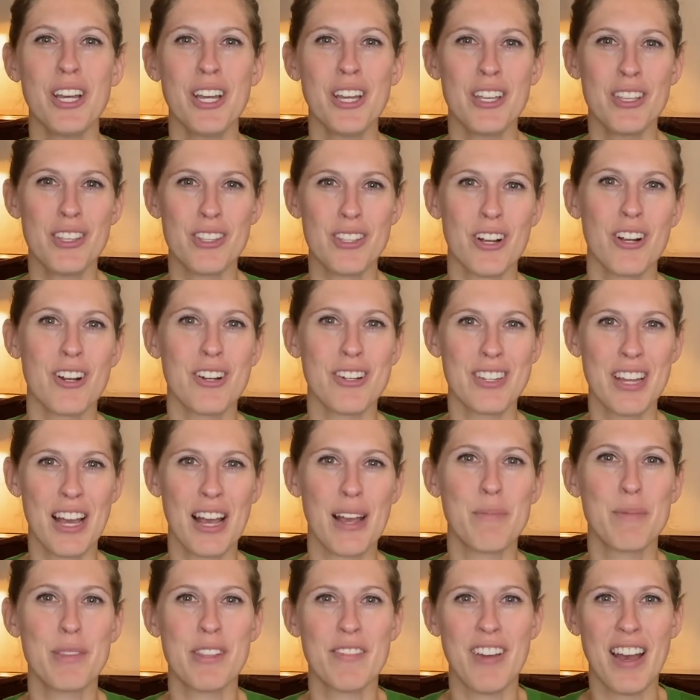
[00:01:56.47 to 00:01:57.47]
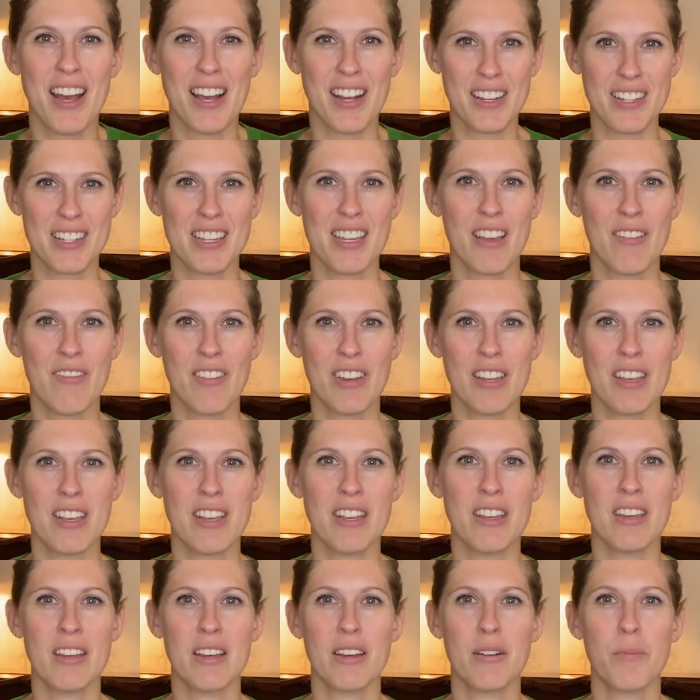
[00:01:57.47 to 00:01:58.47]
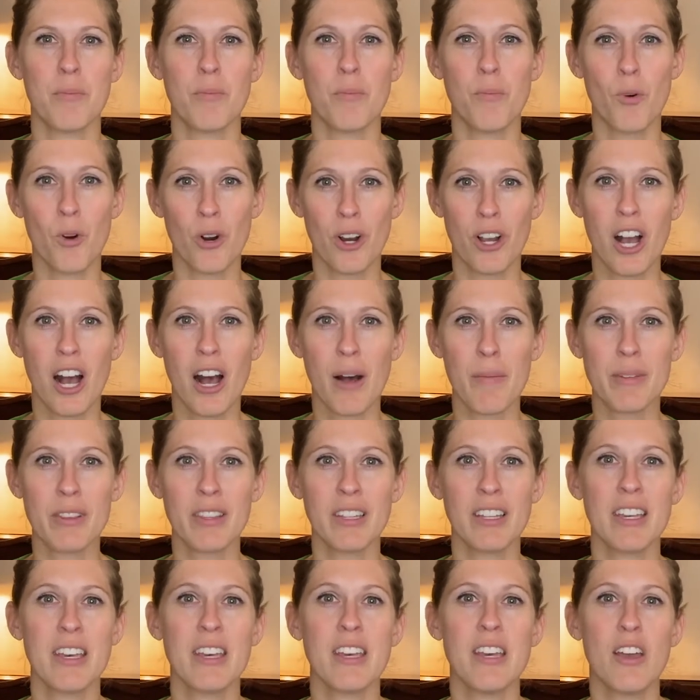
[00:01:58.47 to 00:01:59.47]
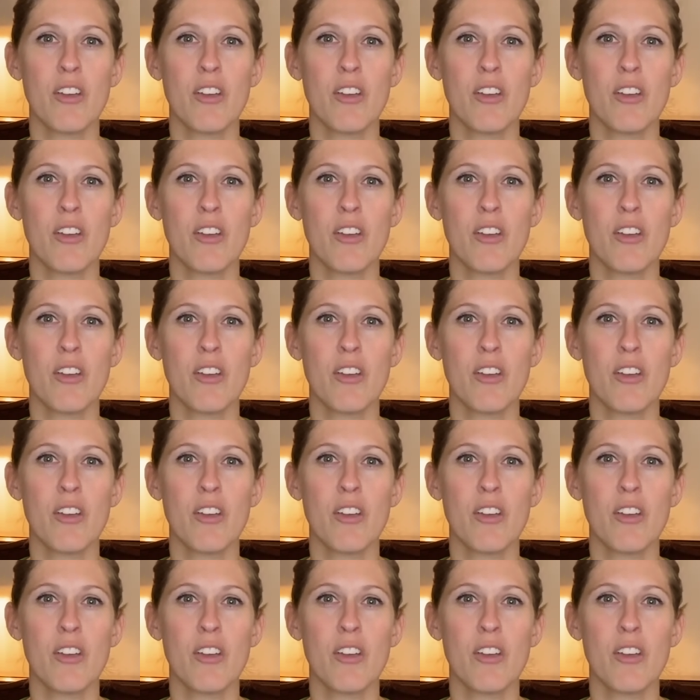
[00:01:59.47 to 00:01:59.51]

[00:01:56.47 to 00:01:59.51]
certain types of activity more commonly.